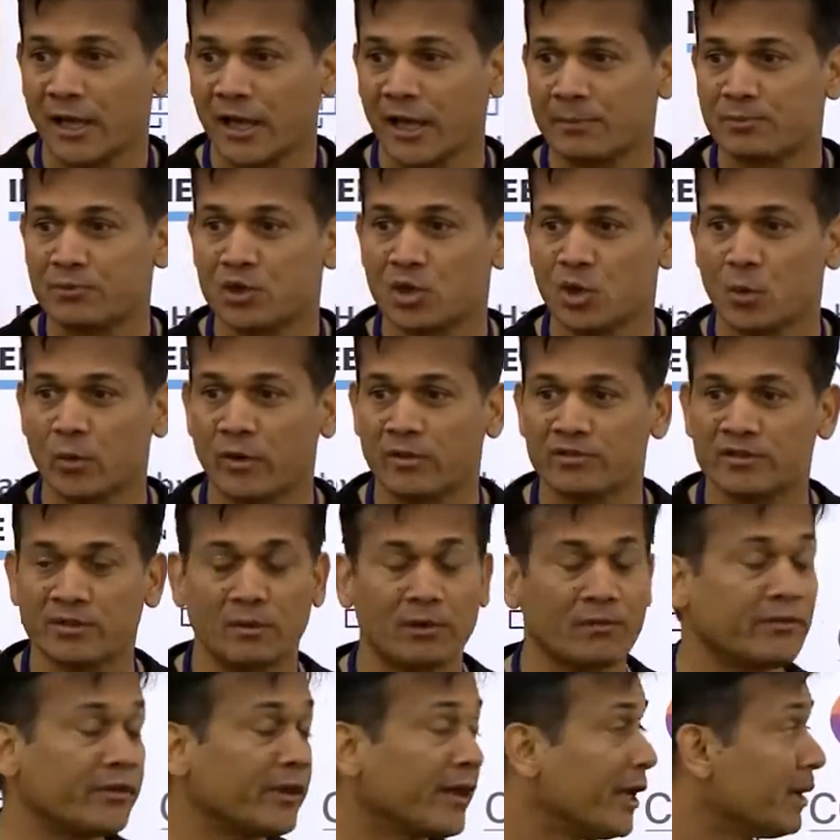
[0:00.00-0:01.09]
helps you with
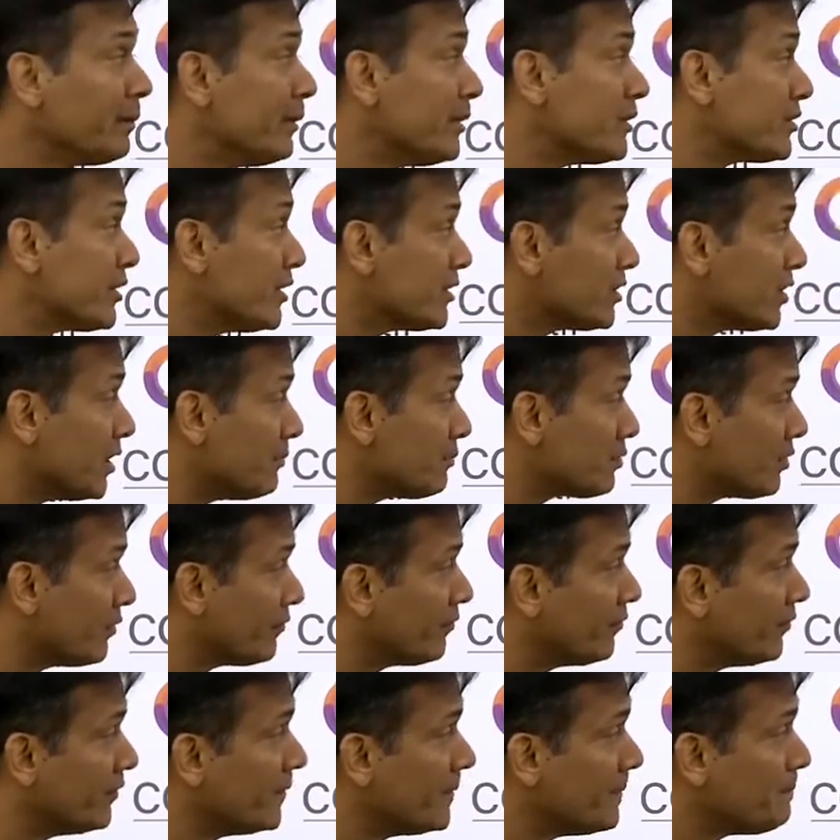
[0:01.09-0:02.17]
some of the elements in
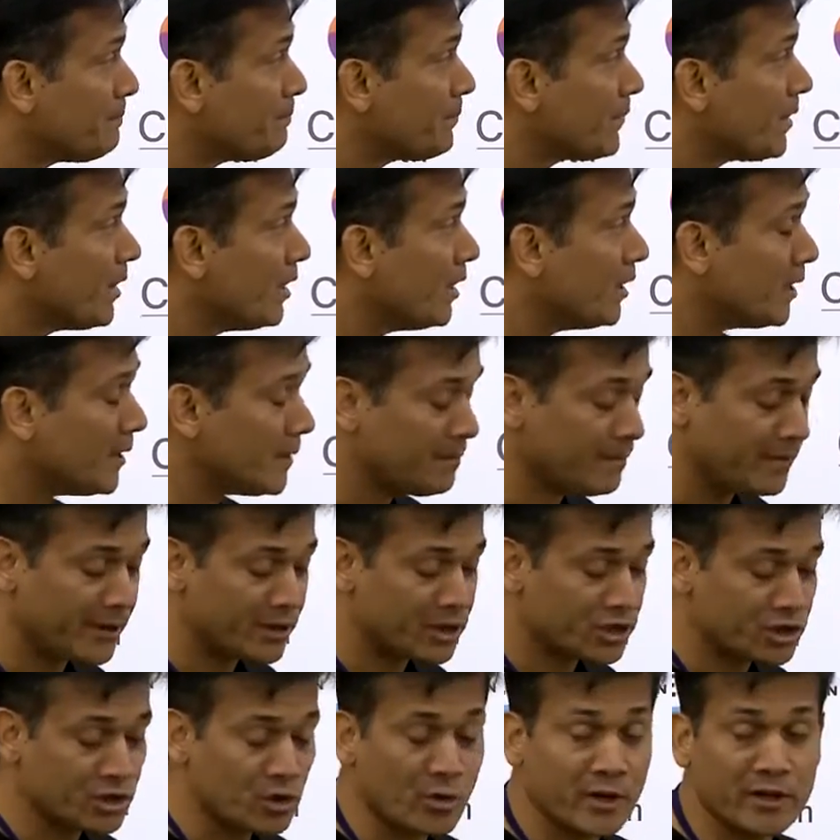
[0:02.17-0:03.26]
terms of
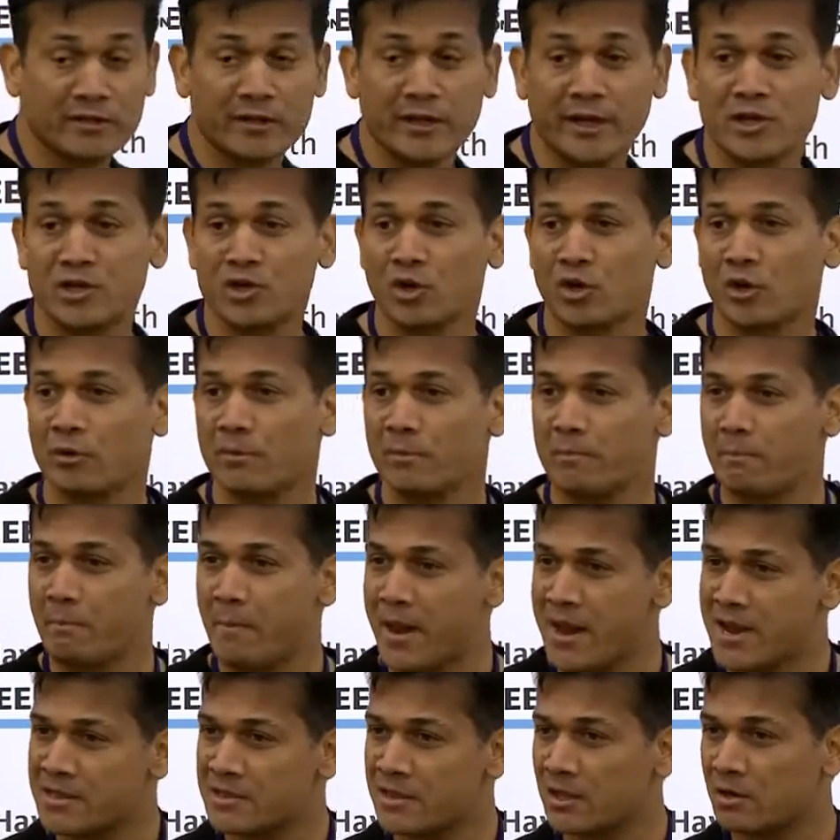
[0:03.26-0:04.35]
ensuring that you're
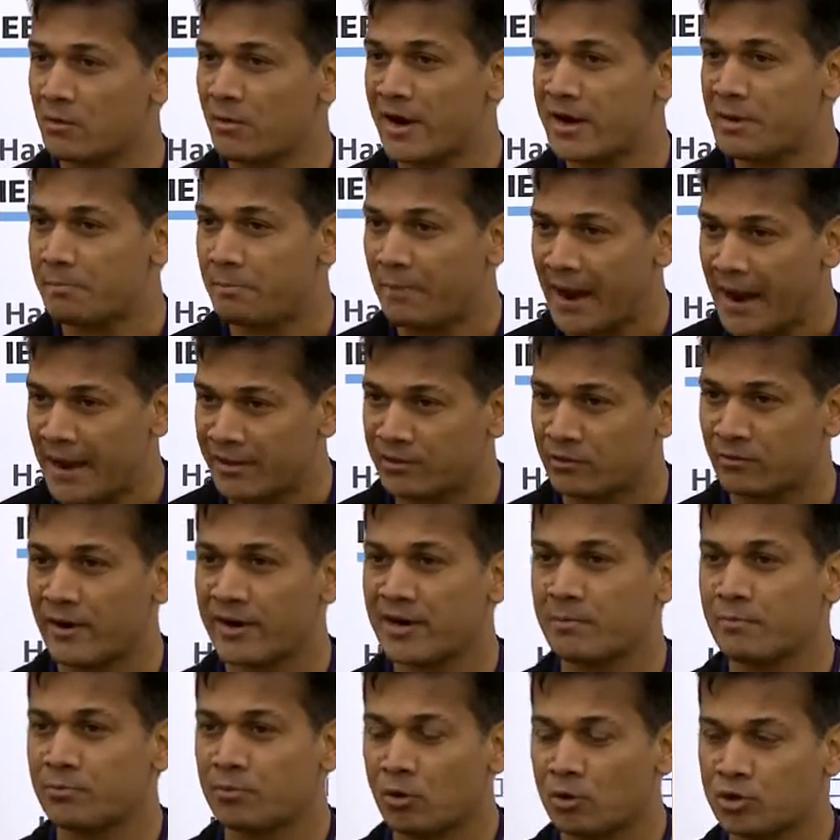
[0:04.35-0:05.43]
making the right path,
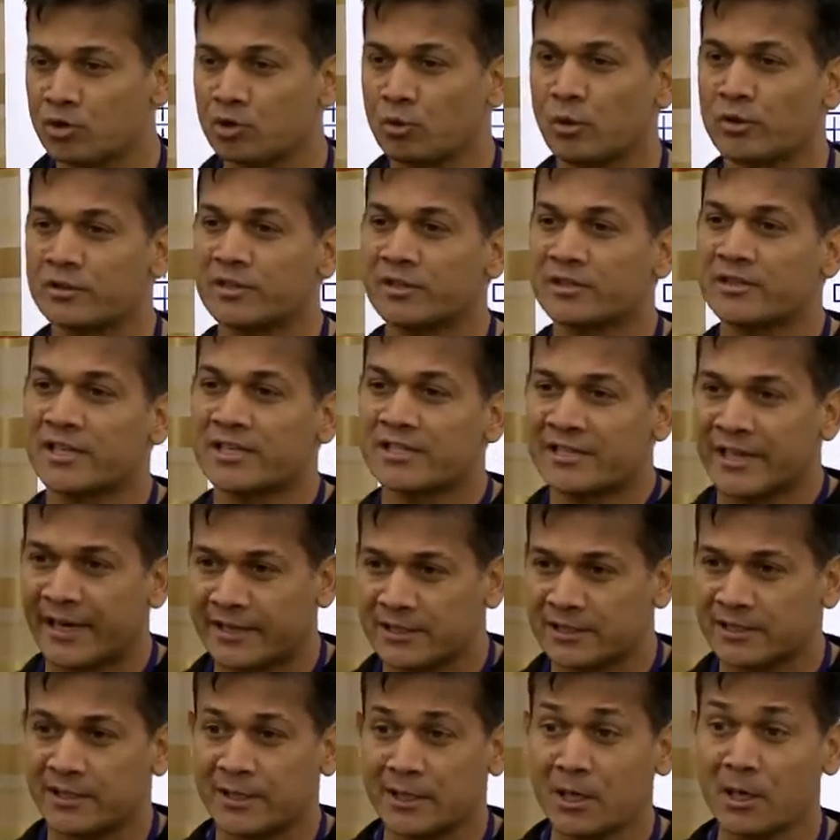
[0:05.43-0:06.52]
right approach towards the
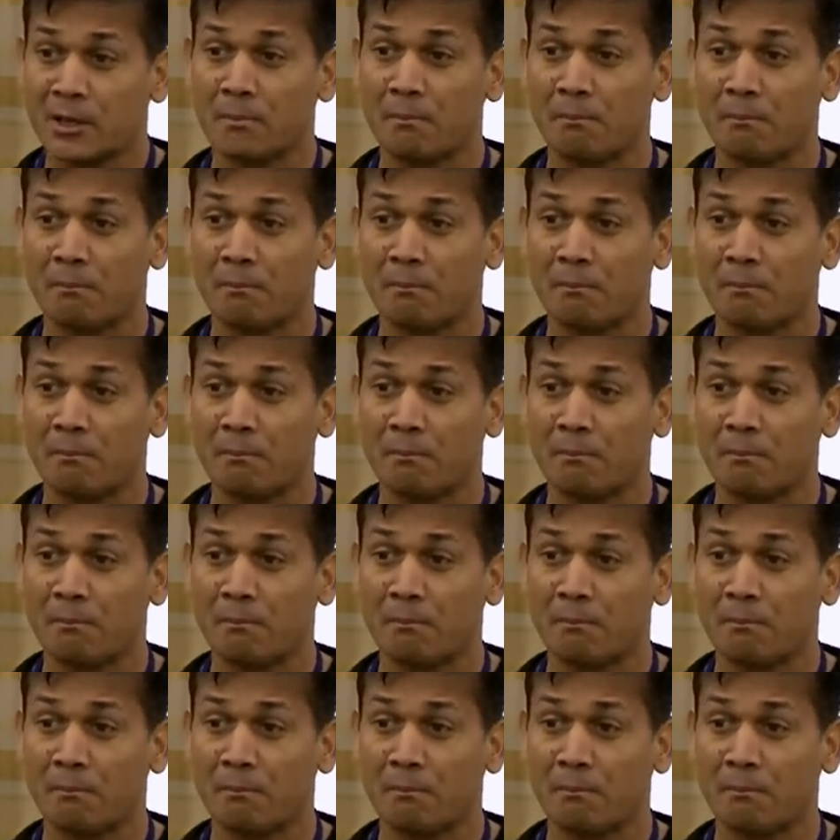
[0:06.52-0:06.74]
success